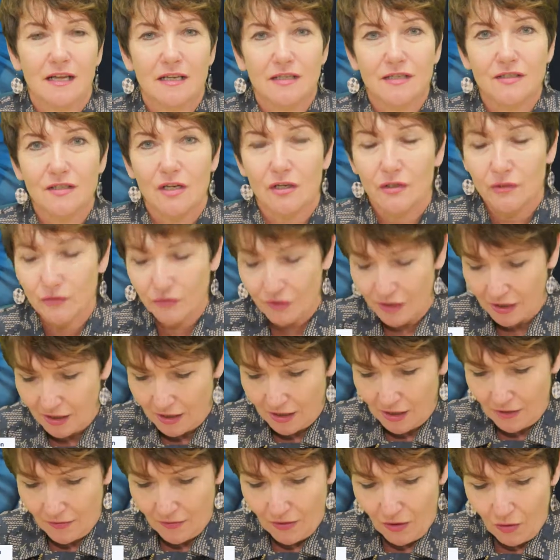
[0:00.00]
So,
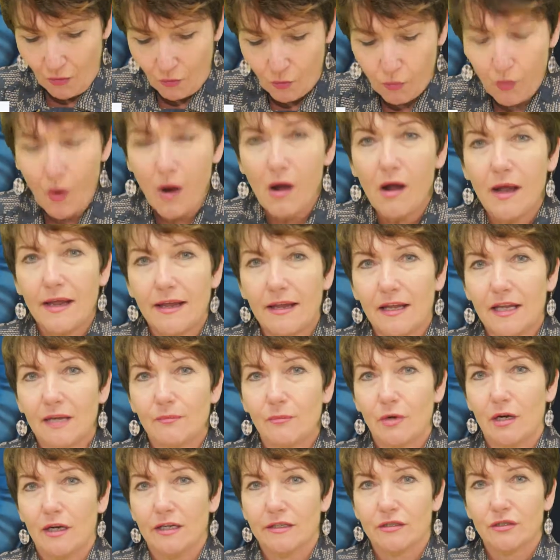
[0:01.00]
why am I